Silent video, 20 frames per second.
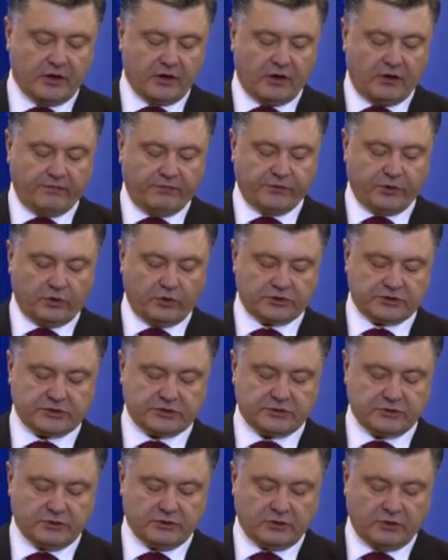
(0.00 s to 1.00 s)
Of
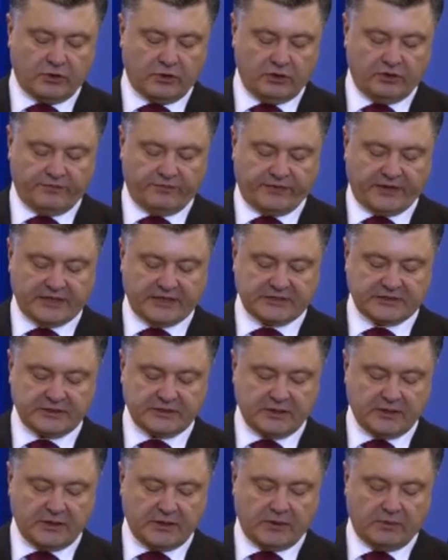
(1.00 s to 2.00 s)
course, all of
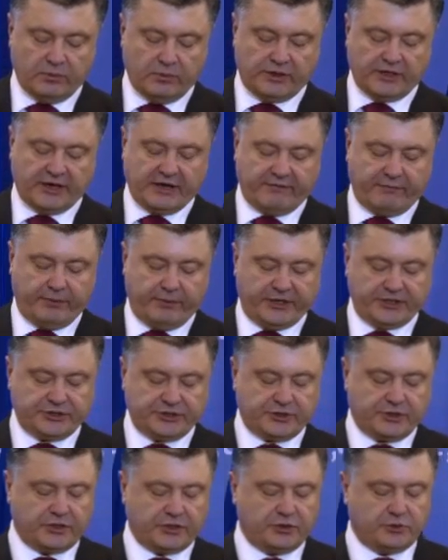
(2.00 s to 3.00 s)
us would have
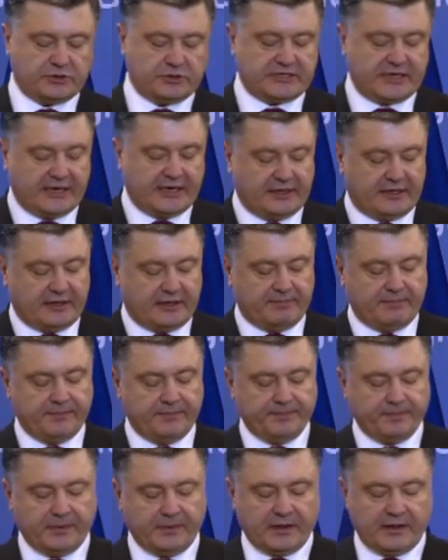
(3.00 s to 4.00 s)
wished to sign
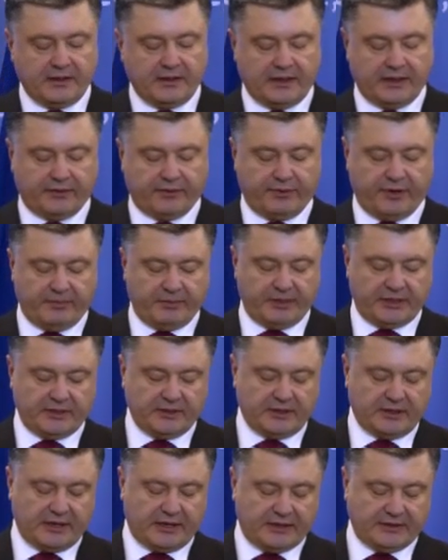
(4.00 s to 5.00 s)
up agreement
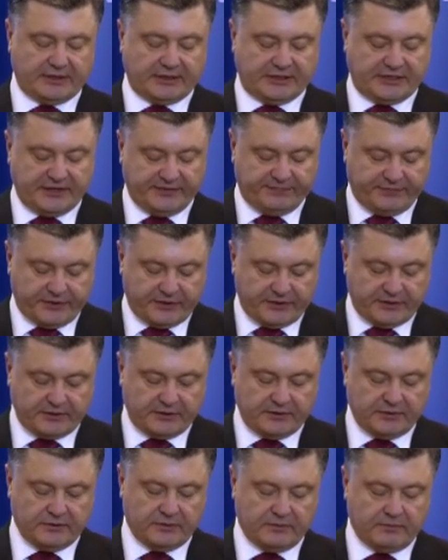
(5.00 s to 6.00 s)
under
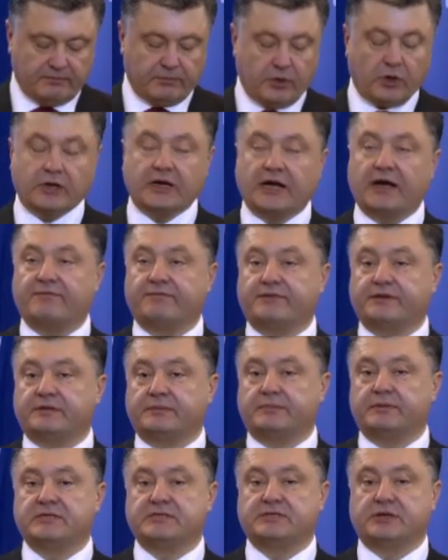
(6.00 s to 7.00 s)
different, more
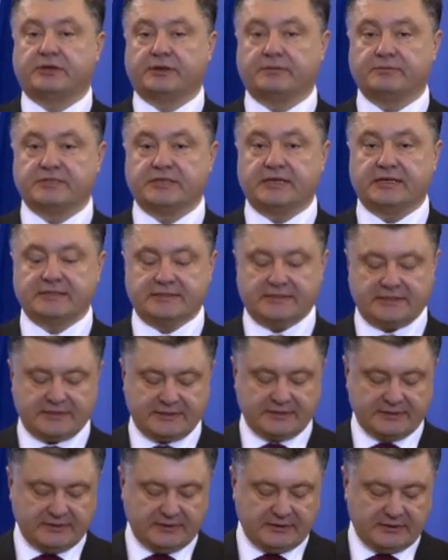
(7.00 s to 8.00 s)
comfortable
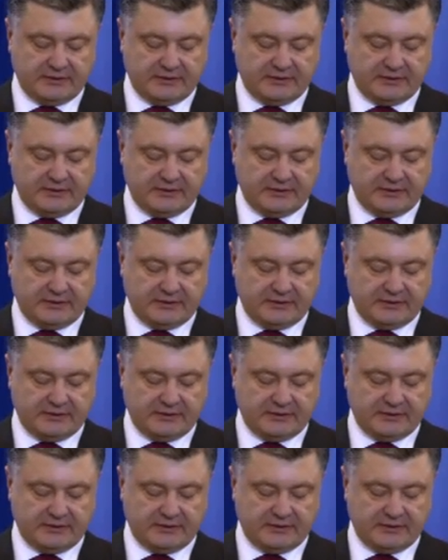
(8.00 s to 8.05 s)
circumstances.